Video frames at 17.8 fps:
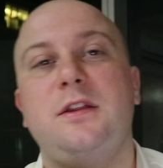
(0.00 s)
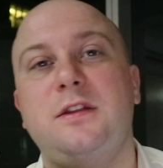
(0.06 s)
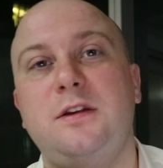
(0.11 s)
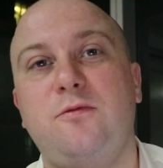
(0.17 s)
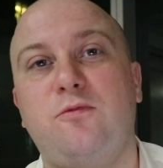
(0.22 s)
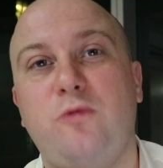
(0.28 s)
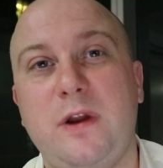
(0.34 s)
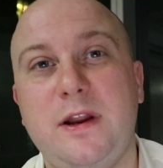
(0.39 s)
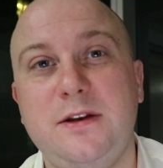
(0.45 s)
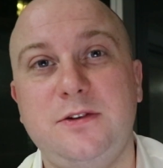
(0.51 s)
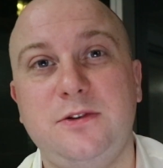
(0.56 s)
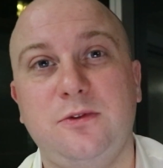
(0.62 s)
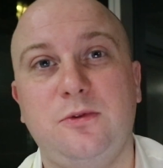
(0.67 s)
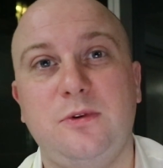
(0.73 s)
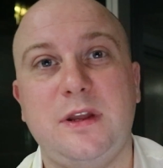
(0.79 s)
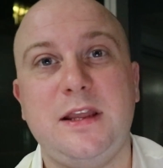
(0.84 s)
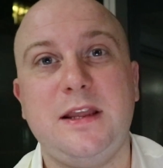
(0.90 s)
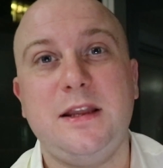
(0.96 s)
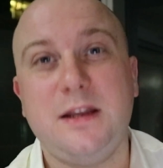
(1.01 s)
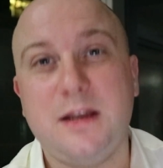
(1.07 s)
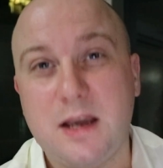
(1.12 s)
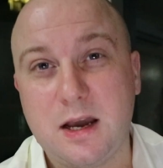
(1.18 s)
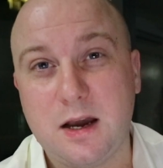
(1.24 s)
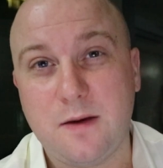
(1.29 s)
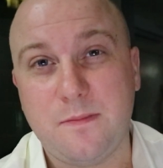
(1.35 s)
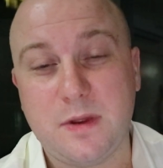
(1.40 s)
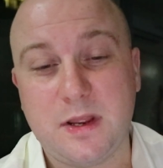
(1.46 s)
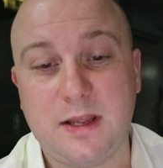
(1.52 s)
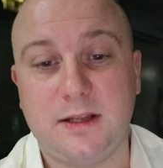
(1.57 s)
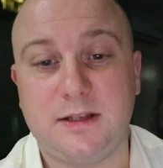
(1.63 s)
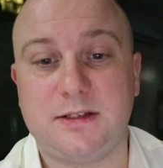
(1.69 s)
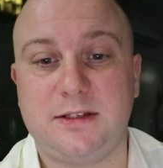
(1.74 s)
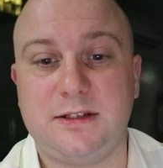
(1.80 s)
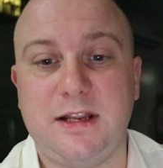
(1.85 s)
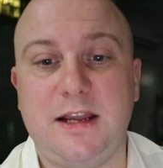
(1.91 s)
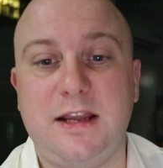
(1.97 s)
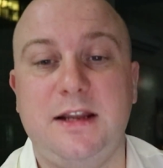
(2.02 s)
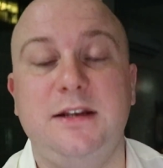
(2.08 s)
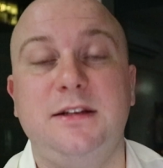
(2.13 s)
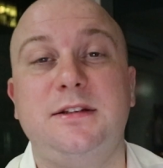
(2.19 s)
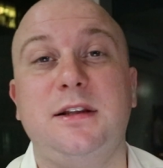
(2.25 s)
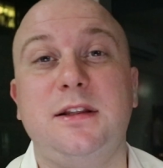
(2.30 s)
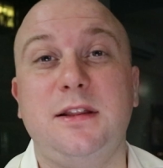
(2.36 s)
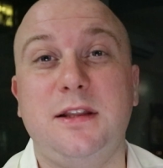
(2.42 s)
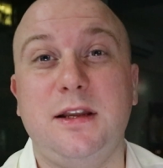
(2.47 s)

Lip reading: the rental income exceeds